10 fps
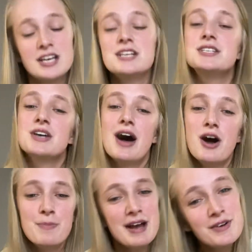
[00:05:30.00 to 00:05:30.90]
So I
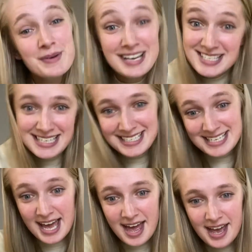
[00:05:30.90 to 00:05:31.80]
hope everyone has a good
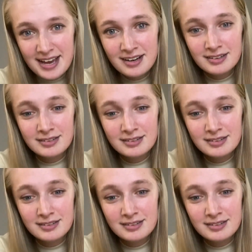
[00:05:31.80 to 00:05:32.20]
day.